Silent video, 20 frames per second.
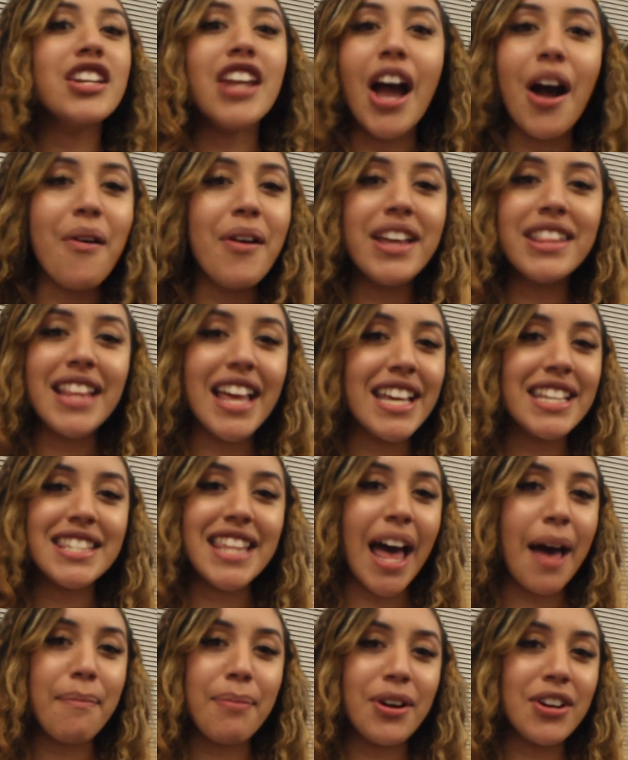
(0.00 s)
no one likes
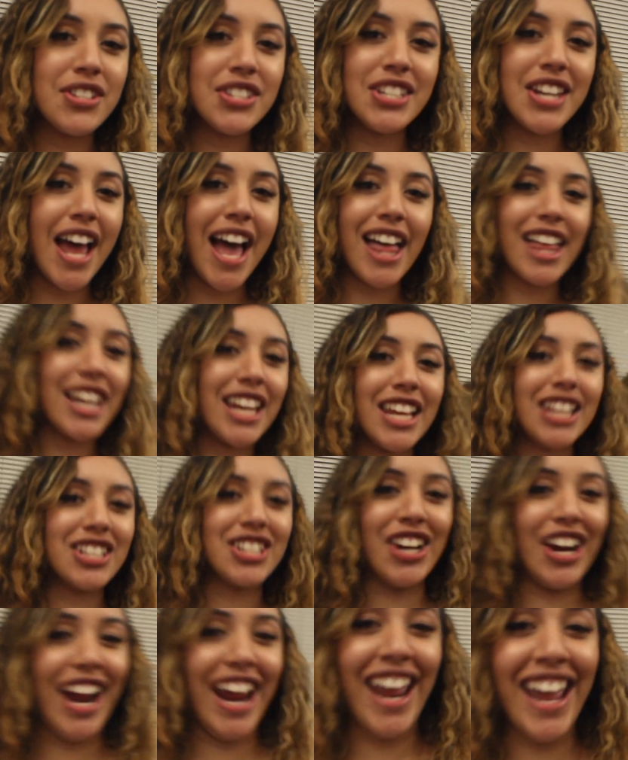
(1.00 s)
that personality
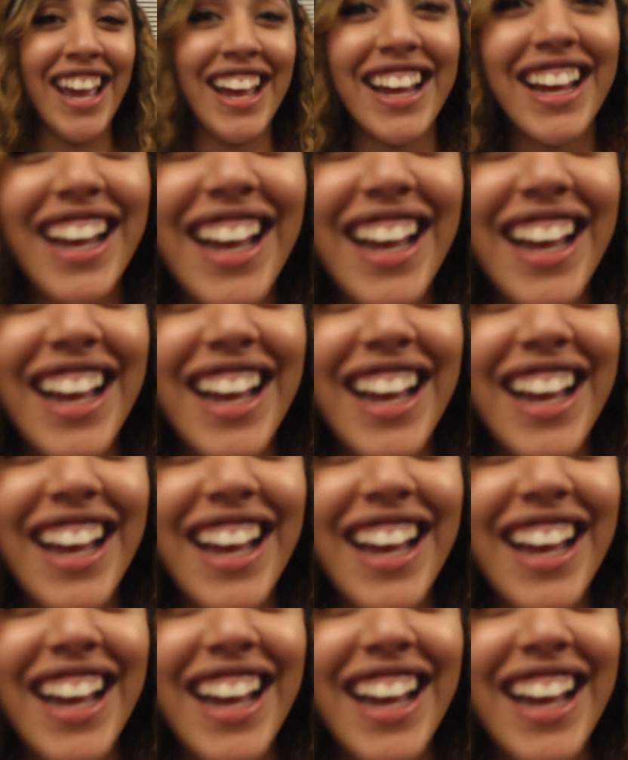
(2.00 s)
trait.